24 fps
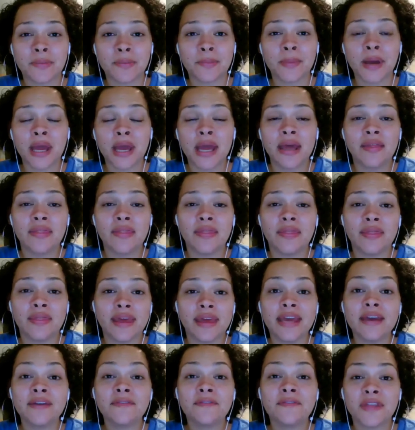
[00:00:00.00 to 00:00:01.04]
them
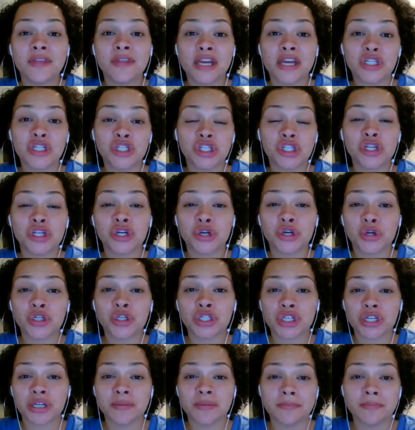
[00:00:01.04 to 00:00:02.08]
if they should or
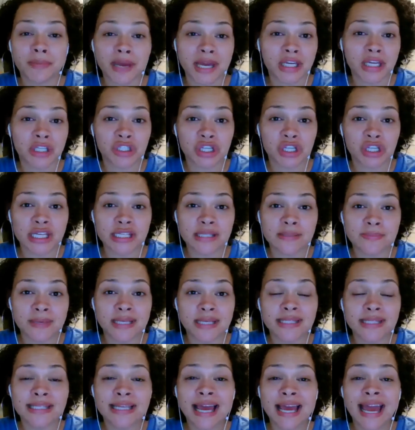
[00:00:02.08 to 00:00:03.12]
shouldn't make
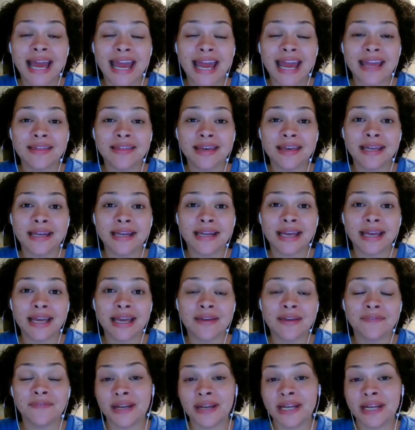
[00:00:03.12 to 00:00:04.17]
adjustments. And then
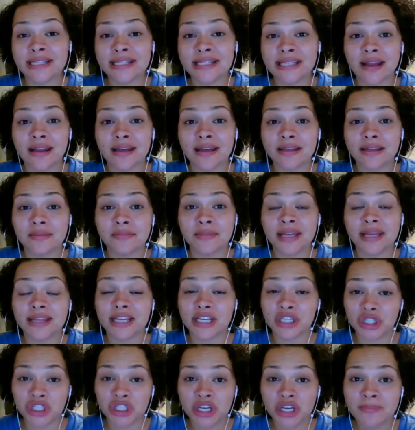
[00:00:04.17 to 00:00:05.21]
if it is telling them that
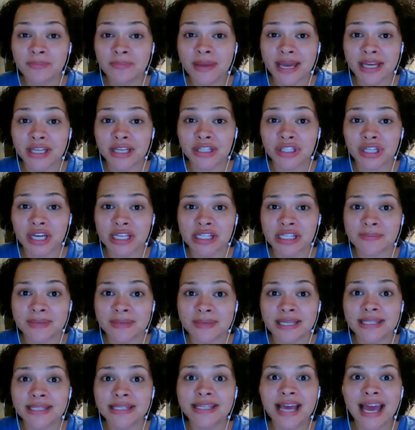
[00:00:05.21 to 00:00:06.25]
they should make
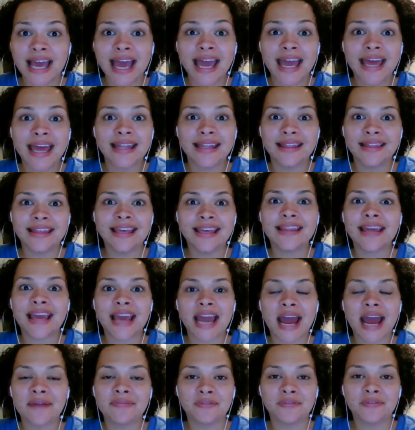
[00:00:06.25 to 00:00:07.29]
adjustments, then
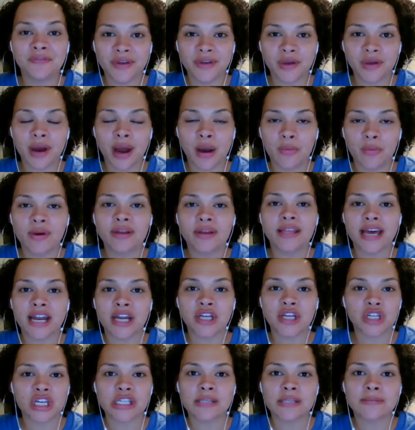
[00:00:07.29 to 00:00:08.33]
they have to figure out what that
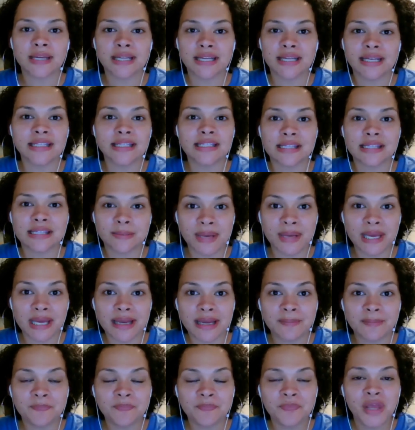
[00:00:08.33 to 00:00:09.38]
adjustment needs to
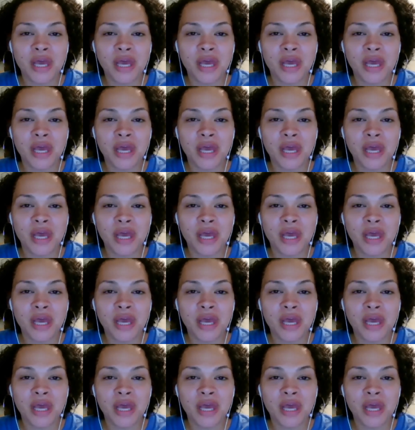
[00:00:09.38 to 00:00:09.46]
be.